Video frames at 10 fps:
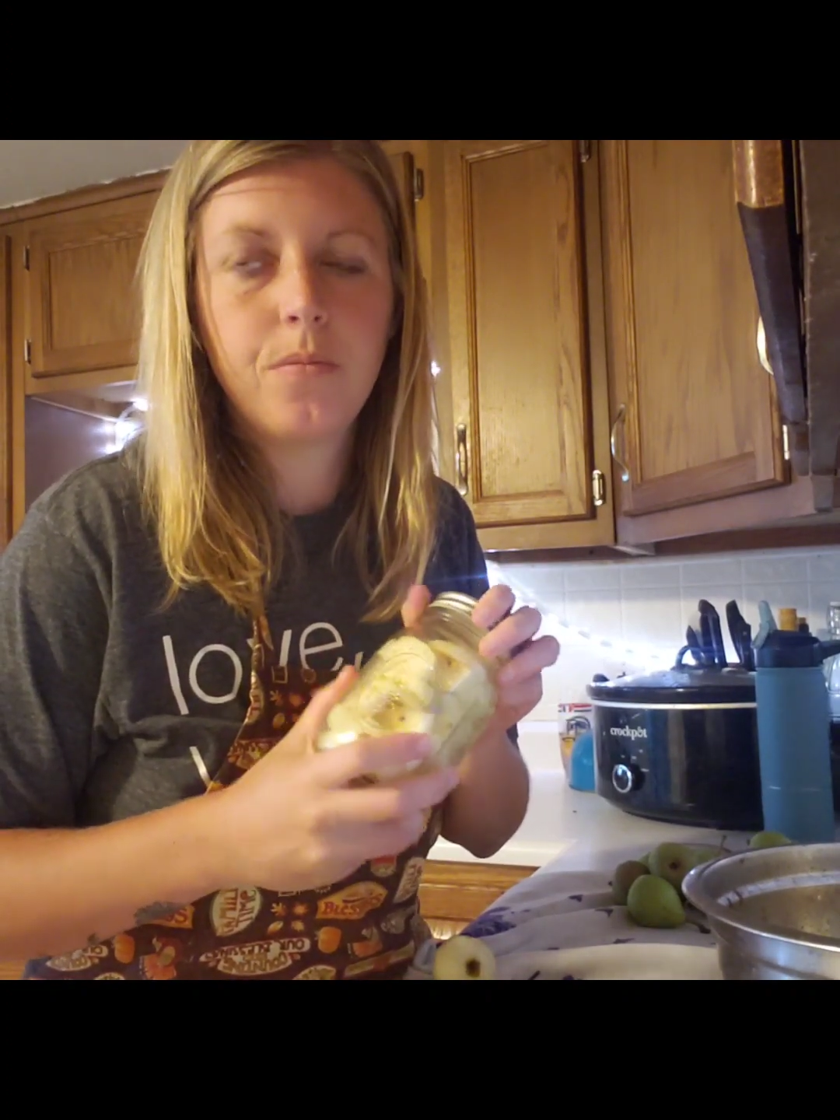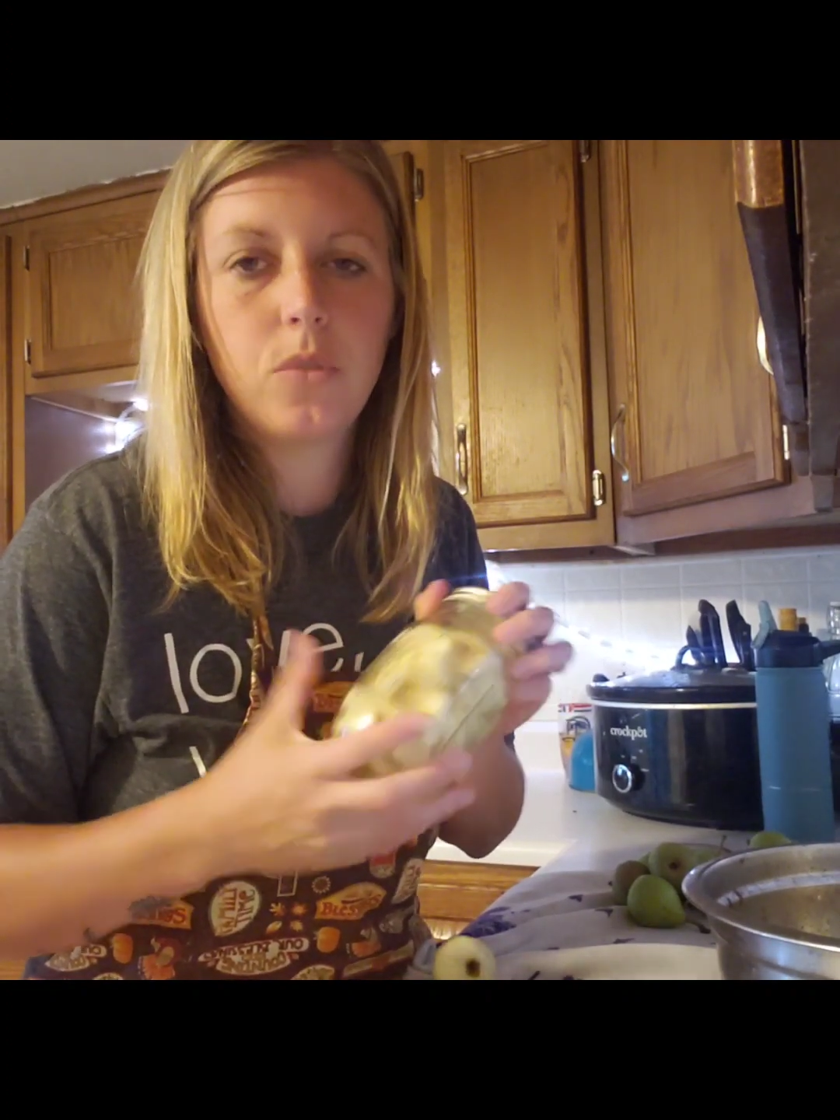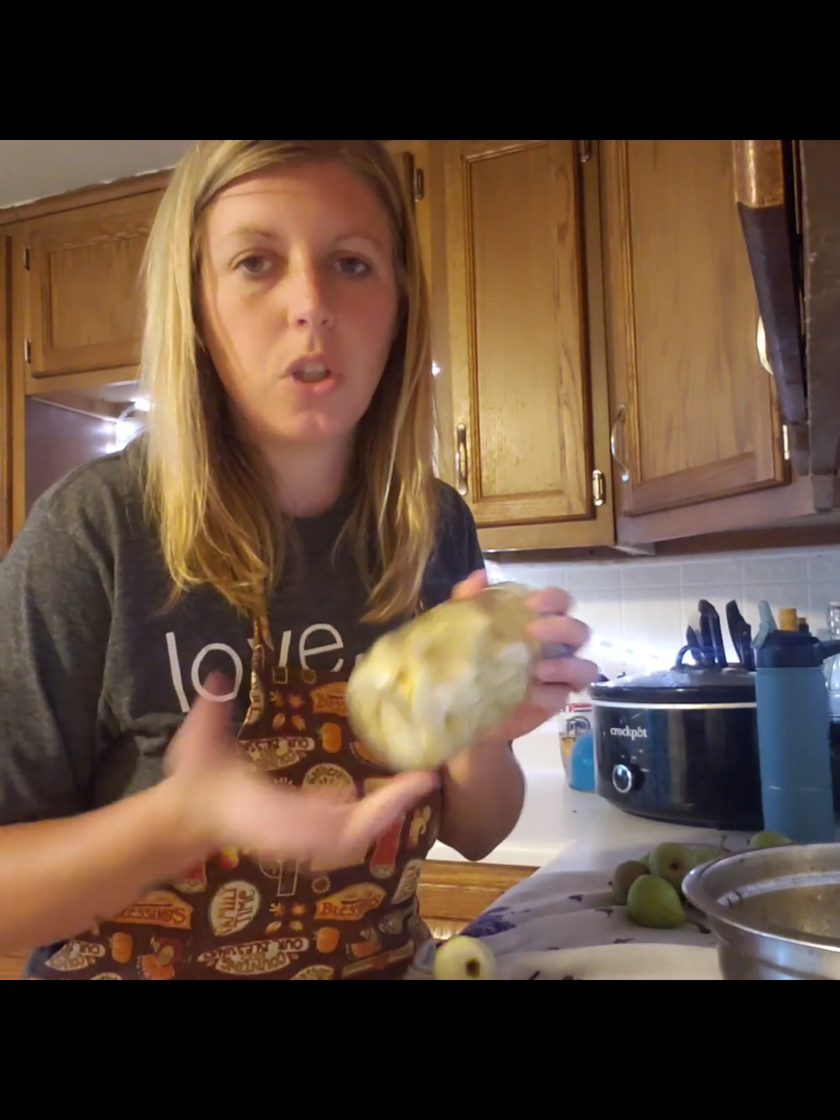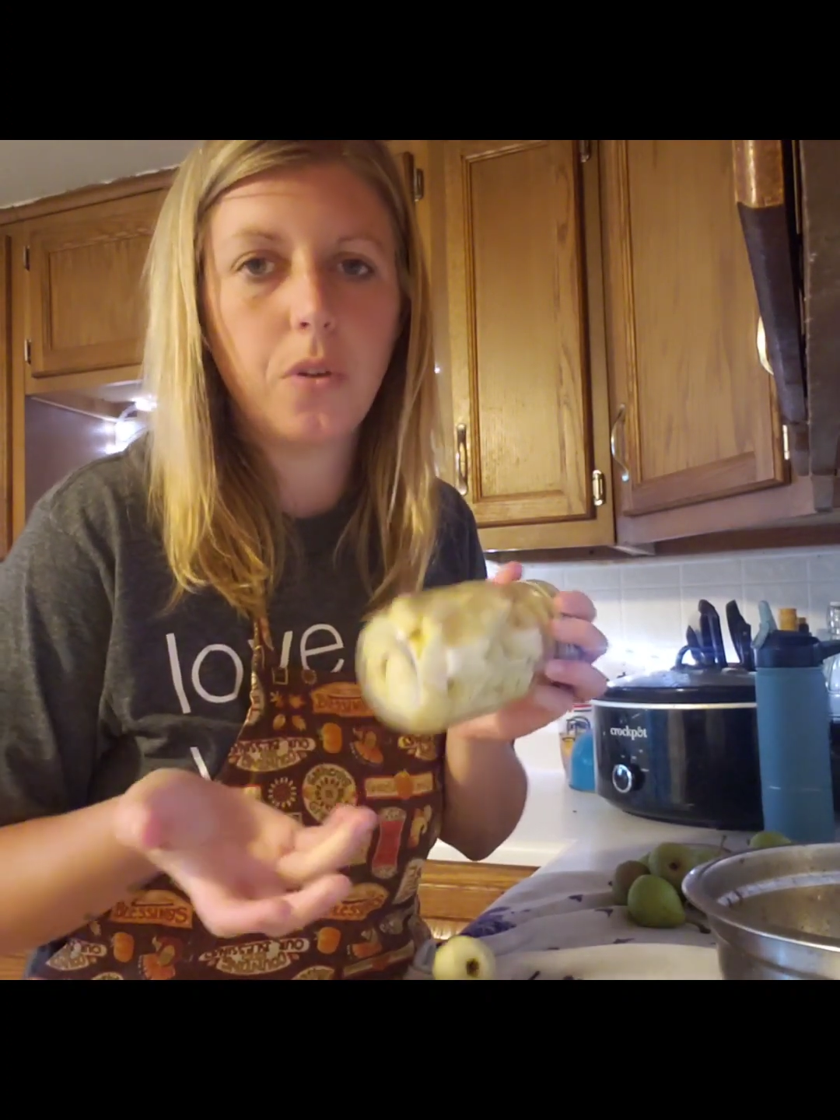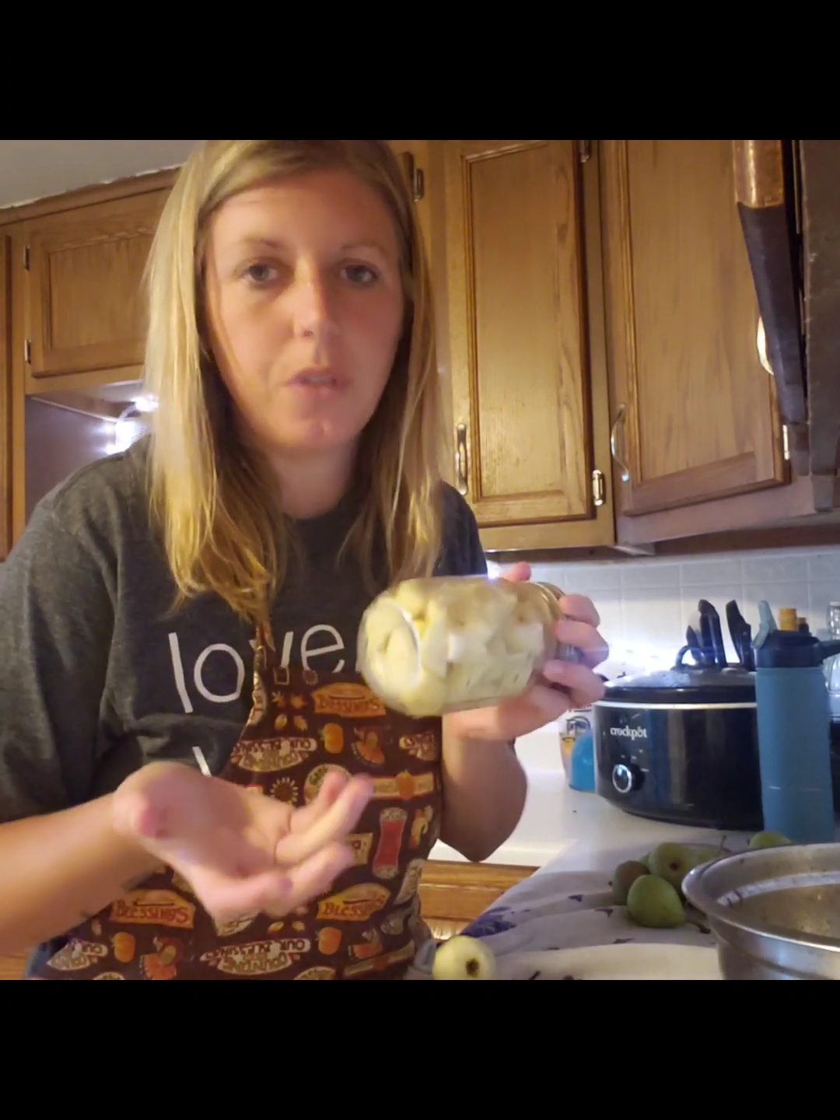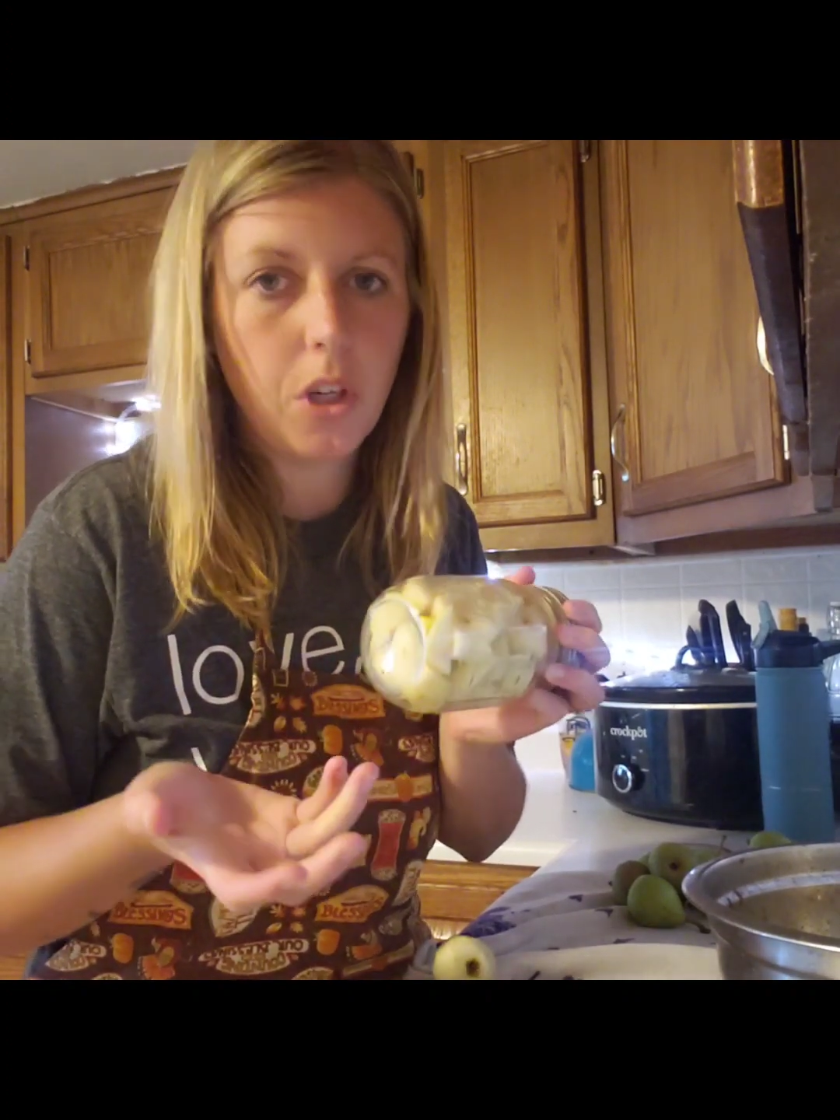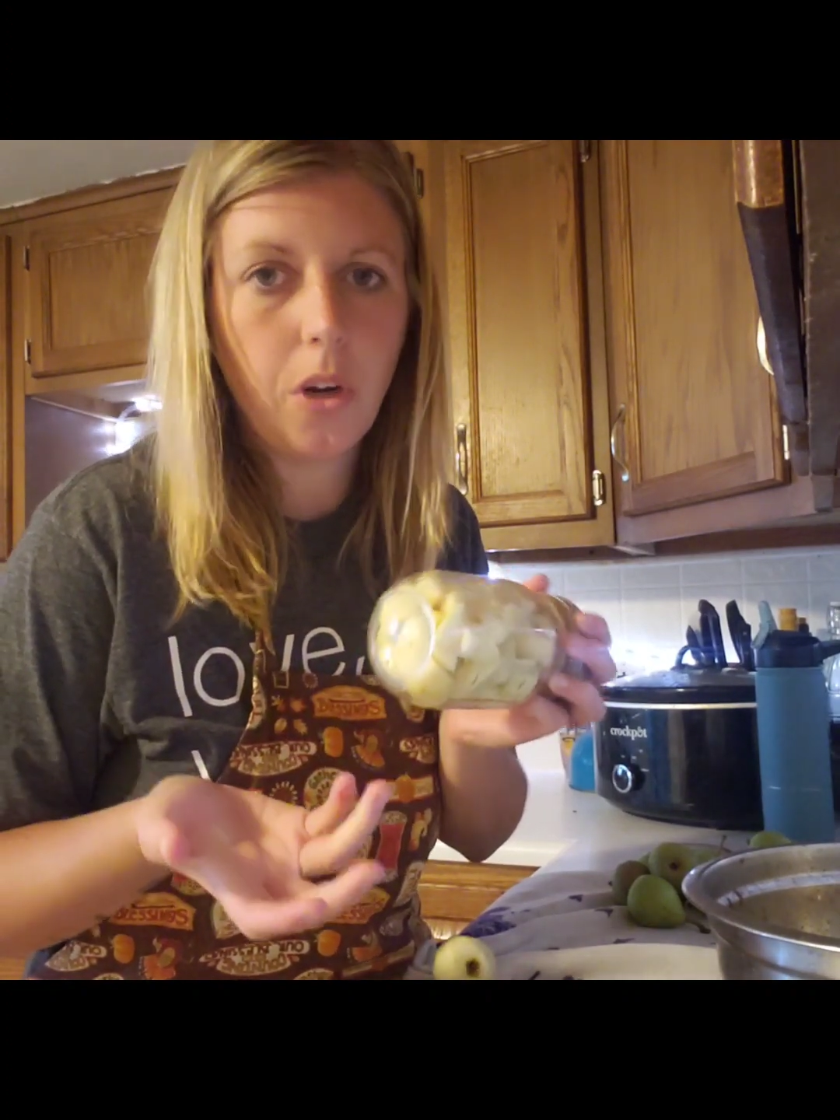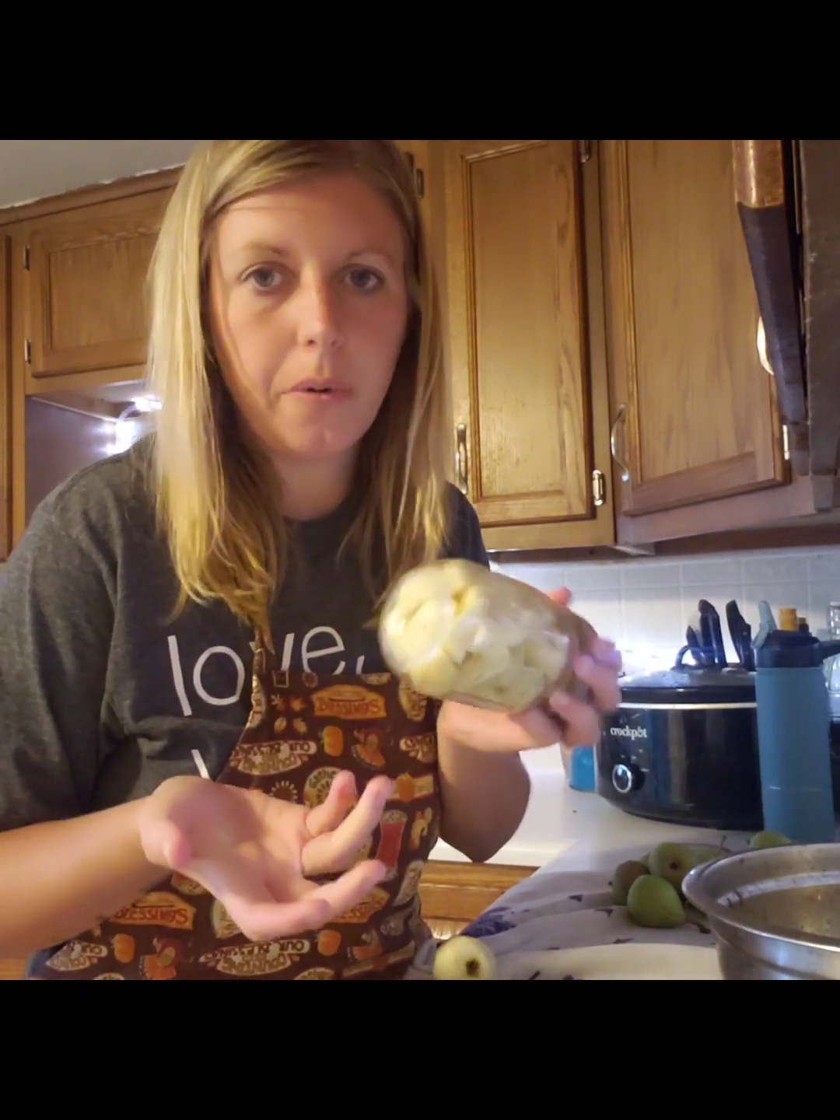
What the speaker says: So if you go